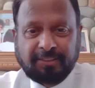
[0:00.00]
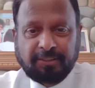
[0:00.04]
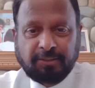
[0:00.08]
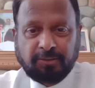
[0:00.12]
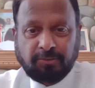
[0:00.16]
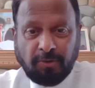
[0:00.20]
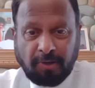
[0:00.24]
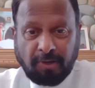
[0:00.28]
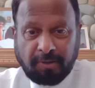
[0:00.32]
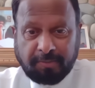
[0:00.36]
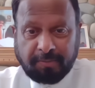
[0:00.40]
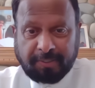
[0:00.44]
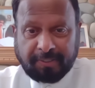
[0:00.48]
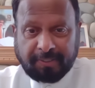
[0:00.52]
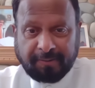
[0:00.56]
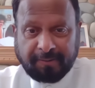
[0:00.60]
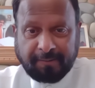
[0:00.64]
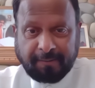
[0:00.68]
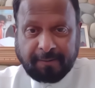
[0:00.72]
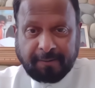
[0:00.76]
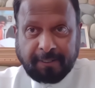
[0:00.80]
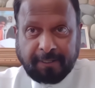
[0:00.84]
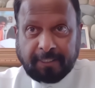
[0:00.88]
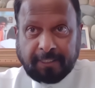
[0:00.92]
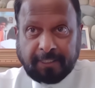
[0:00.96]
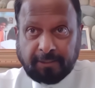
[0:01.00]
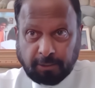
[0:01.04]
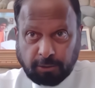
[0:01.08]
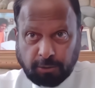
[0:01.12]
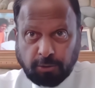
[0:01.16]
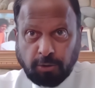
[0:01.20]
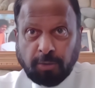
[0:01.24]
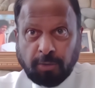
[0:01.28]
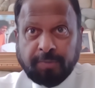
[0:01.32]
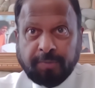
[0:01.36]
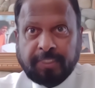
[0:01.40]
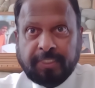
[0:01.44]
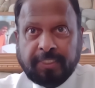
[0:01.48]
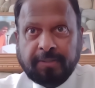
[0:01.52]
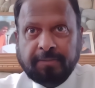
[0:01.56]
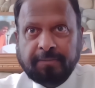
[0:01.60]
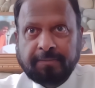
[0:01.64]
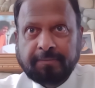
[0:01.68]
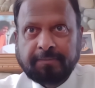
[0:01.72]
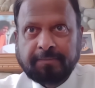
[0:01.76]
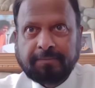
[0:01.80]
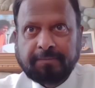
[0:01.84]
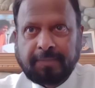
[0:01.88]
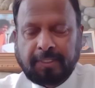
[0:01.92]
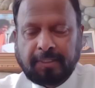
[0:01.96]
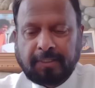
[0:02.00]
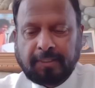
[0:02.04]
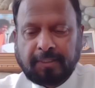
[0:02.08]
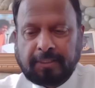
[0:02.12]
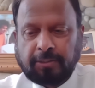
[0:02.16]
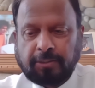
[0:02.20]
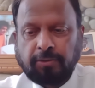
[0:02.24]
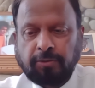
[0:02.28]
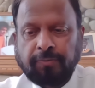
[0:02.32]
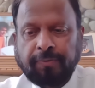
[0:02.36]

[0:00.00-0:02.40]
Swami, right? Show me some miracles.